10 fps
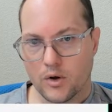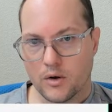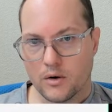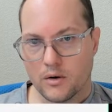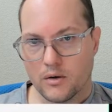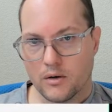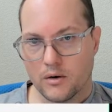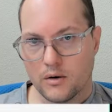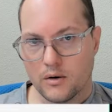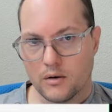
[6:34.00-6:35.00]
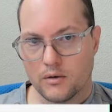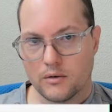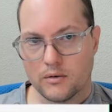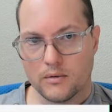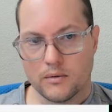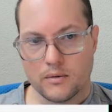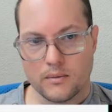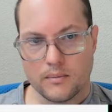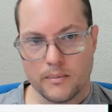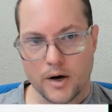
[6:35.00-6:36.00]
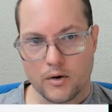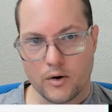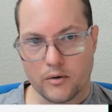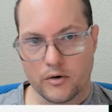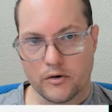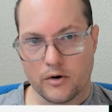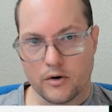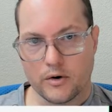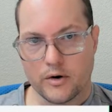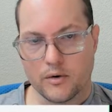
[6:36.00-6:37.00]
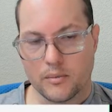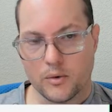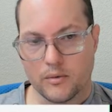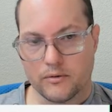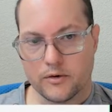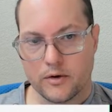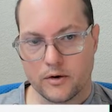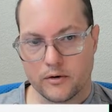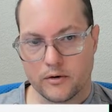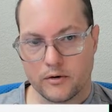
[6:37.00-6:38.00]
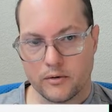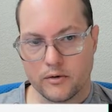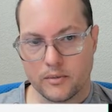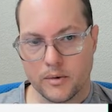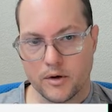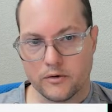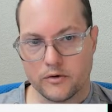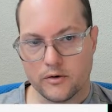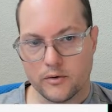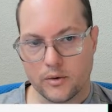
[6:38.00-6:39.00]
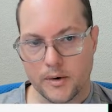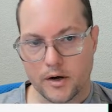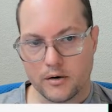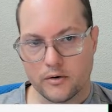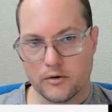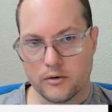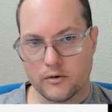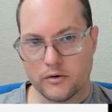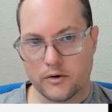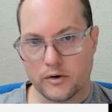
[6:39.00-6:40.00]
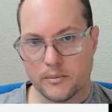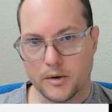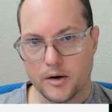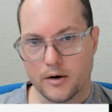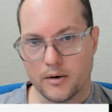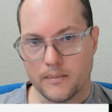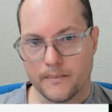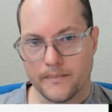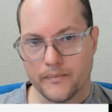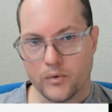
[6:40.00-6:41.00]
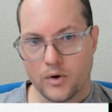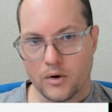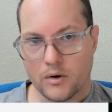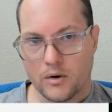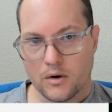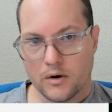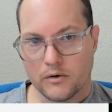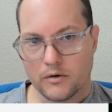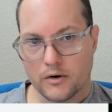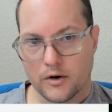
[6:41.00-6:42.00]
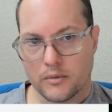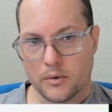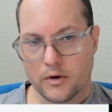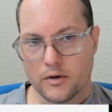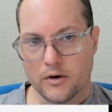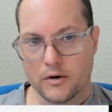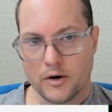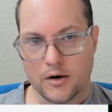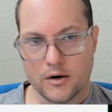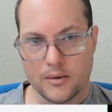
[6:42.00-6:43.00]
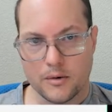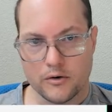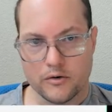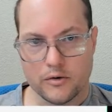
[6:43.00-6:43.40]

The background is already removed thanks to using PNG format, so just hit apply and select print then cut image.